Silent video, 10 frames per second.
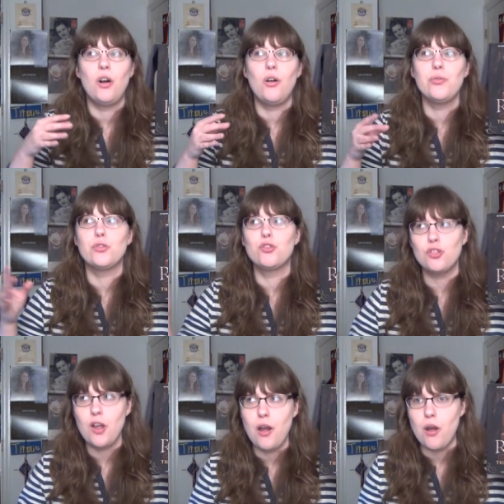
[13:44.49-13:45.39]
on the
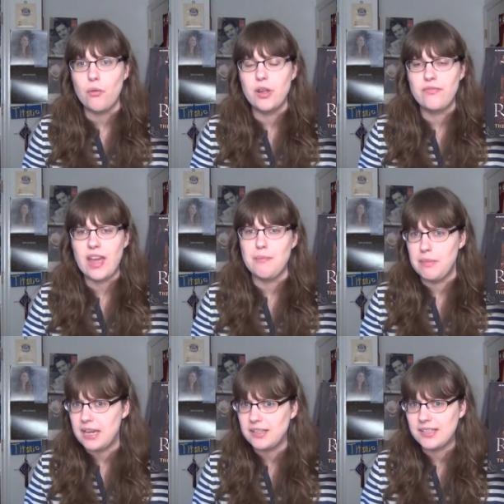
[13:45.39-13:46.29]
show, if that
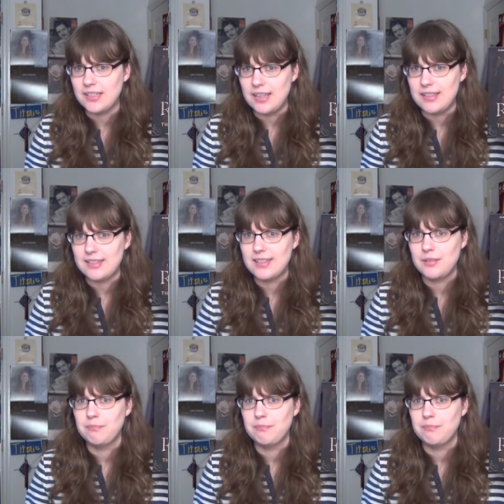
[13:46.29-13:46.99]
makes sense.